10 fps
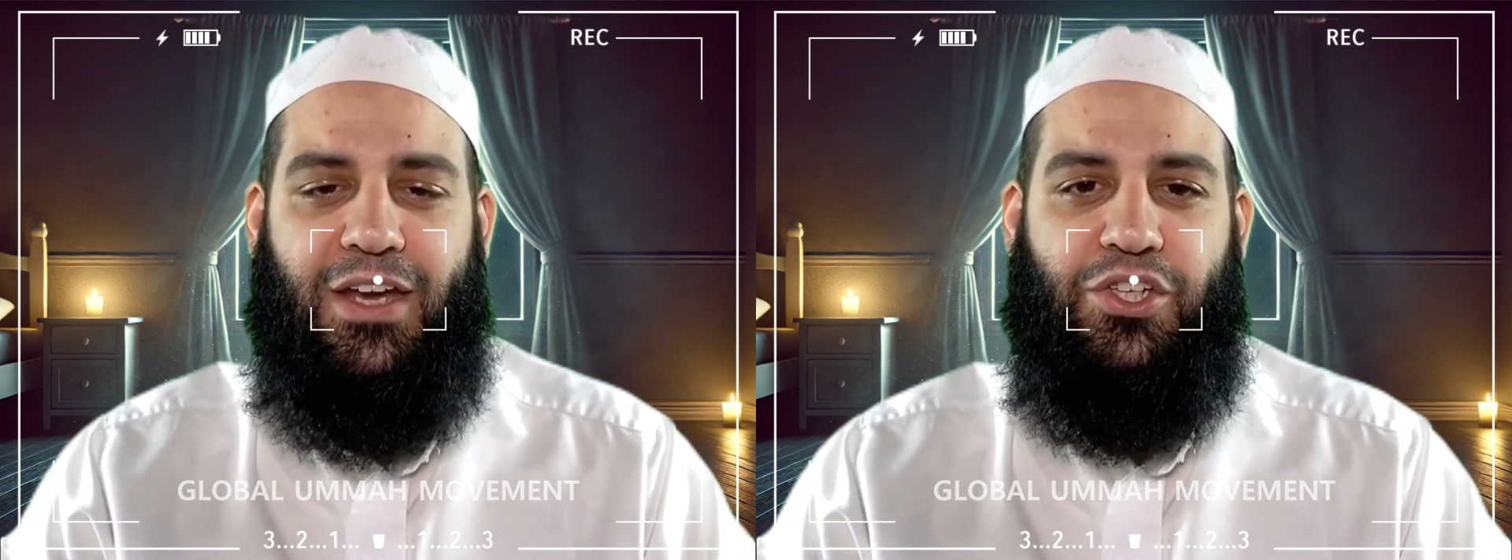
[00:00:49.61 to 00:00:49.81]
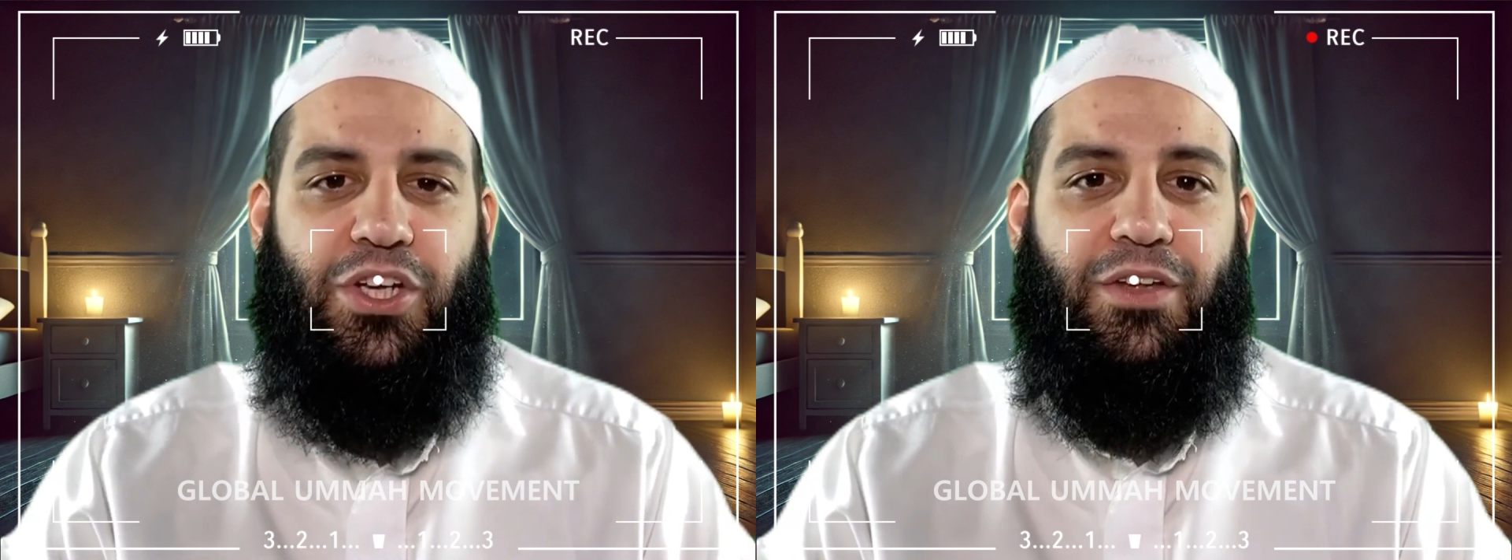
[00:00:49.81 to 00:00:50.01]

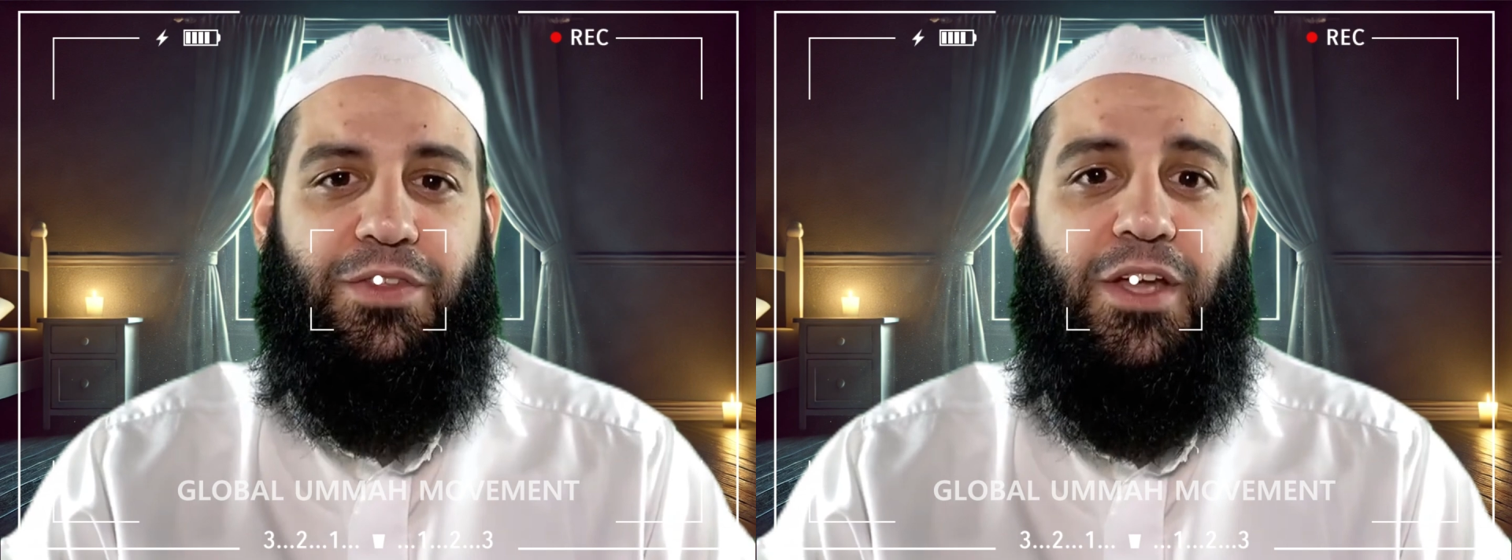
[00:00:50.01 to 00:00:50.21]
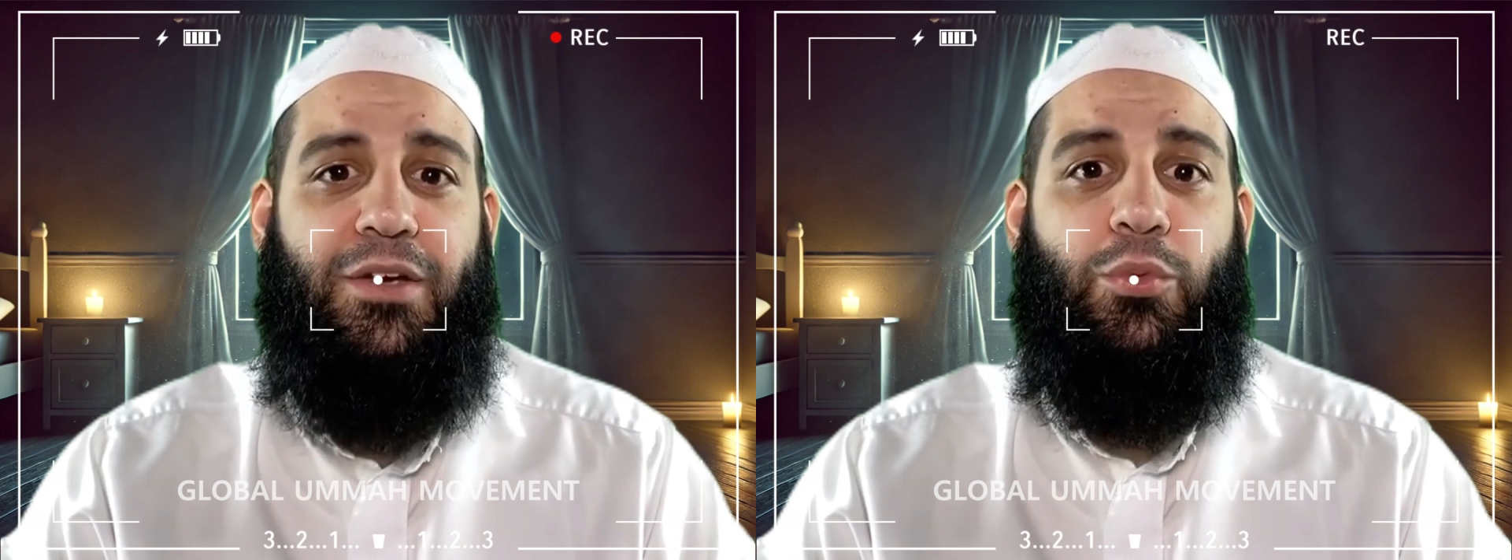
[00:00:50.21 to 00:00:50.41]
and a
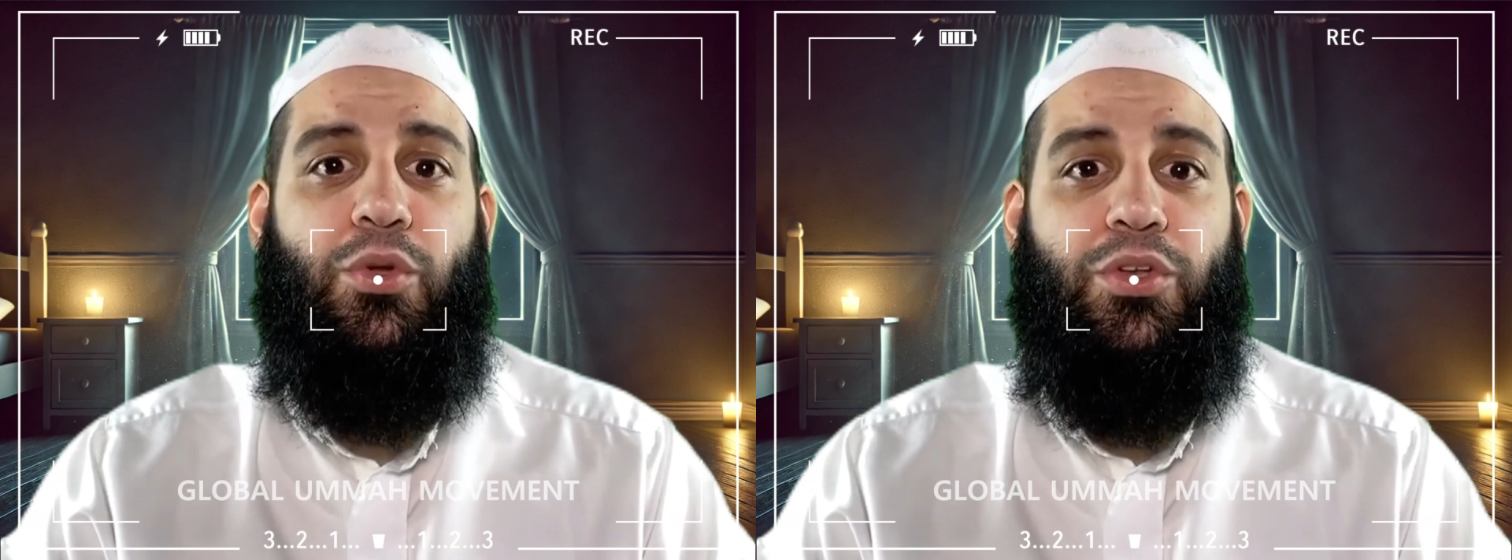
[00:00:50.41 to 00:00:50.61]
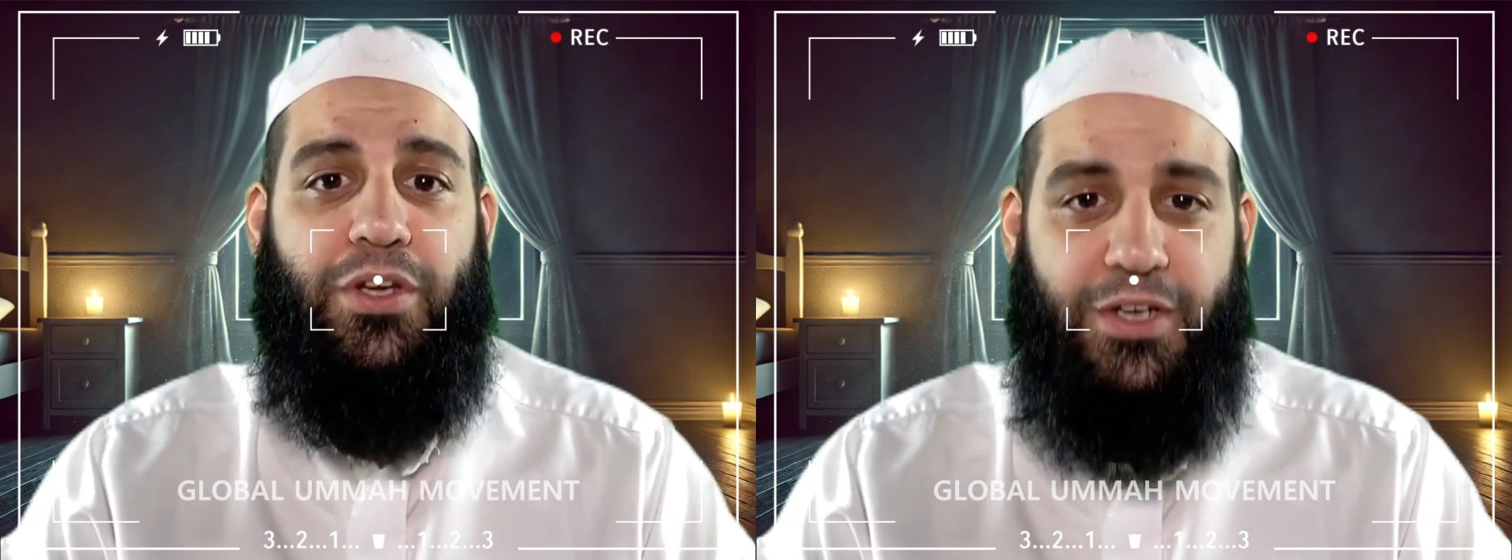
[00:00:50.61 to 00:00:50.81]
shaitan
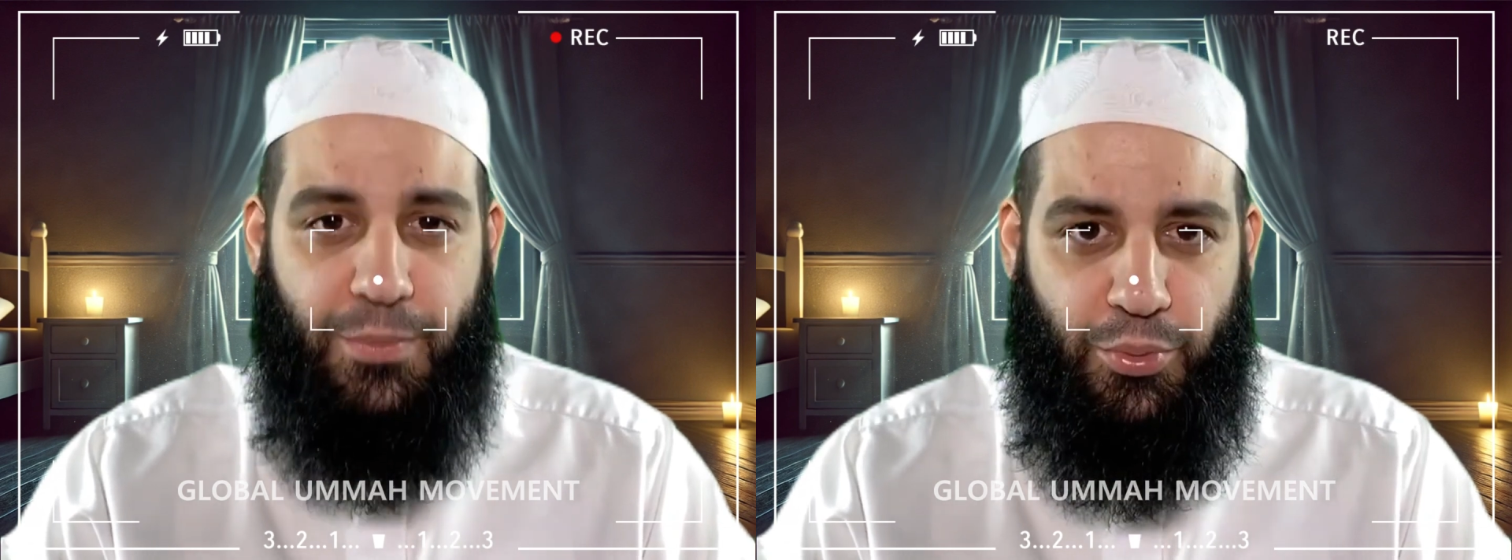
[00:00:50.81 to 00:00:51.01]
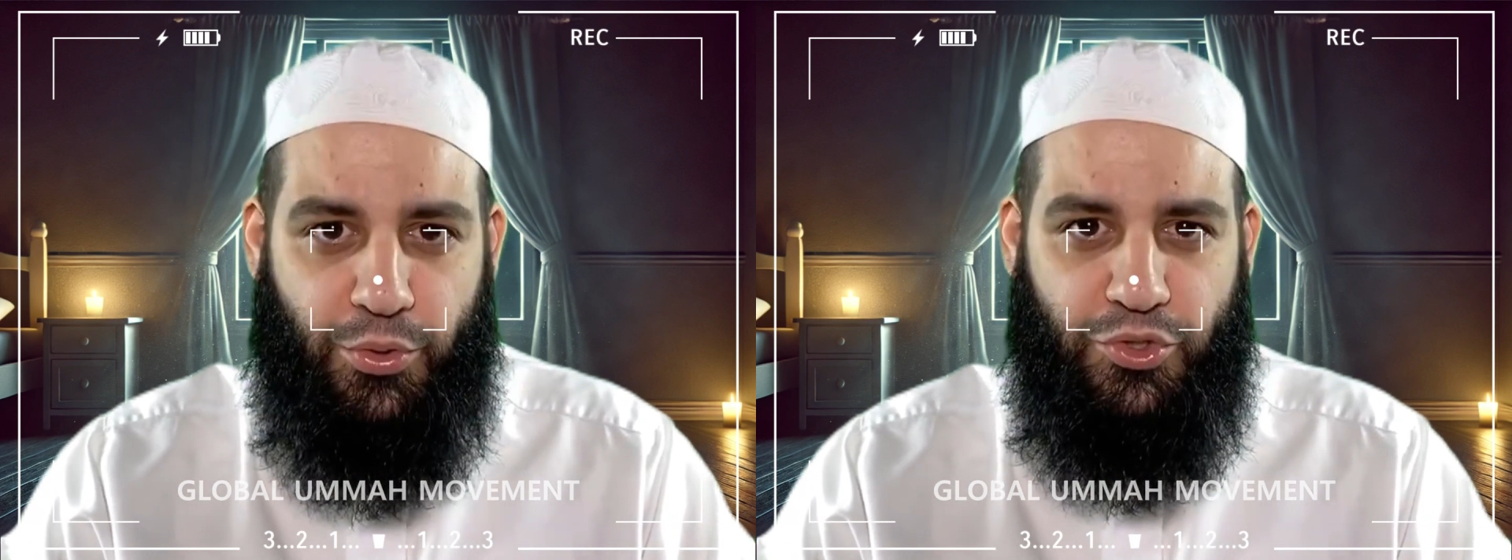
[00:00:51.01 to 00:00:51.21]
will not
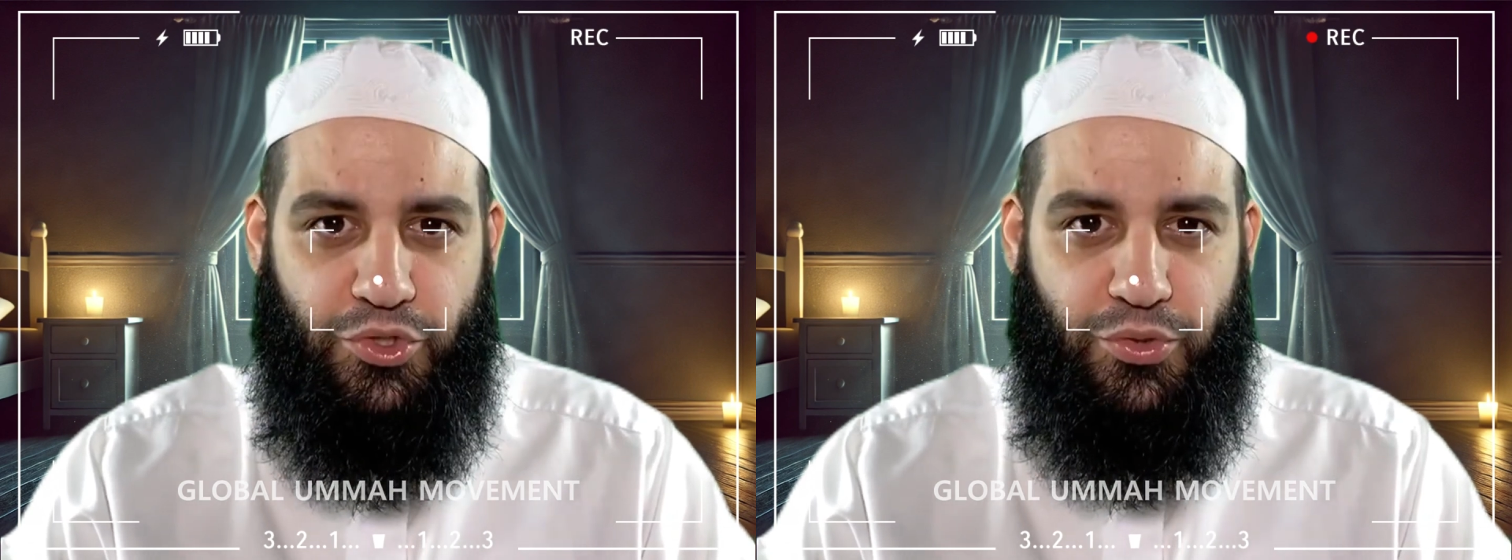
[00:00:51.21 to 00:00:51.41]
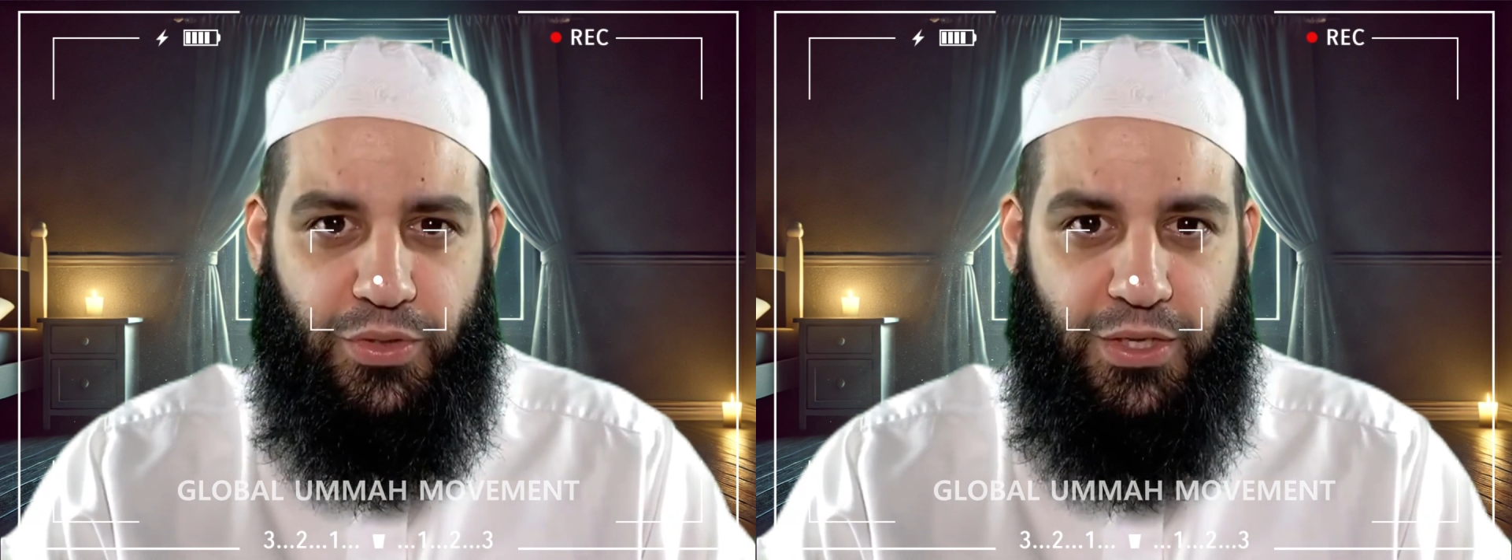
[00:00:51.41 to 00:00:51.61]
approach you,